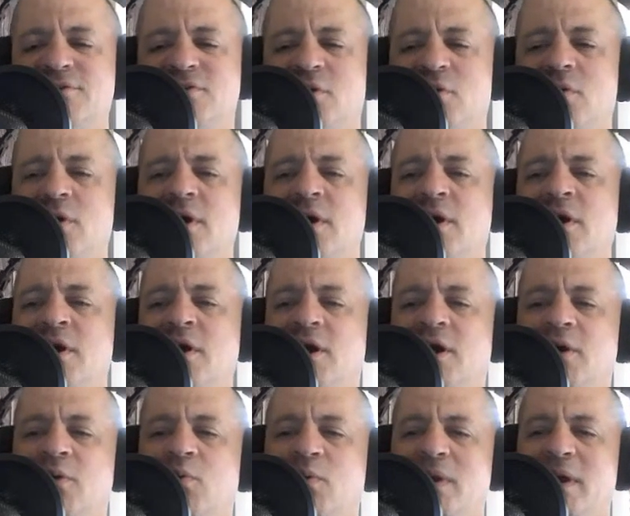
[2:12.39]
So
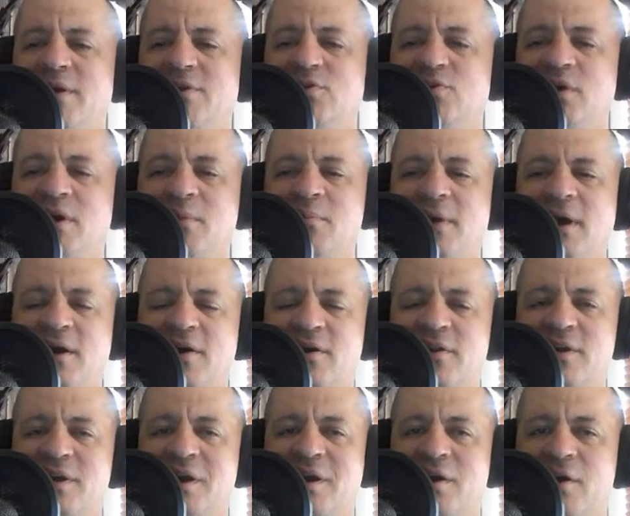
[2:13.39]
when I do get back
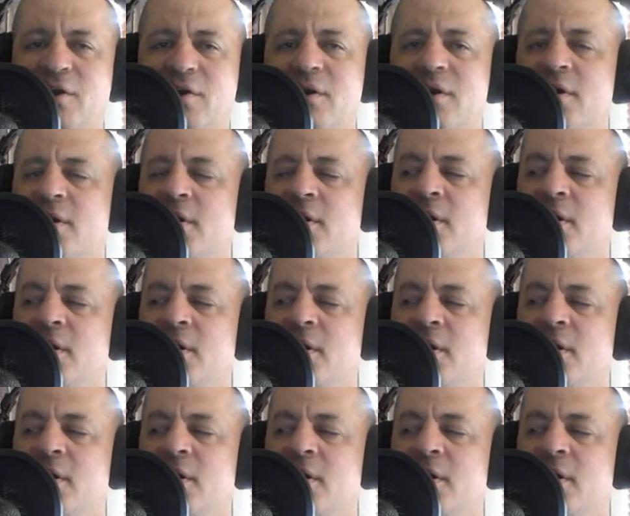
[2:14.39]
on the air,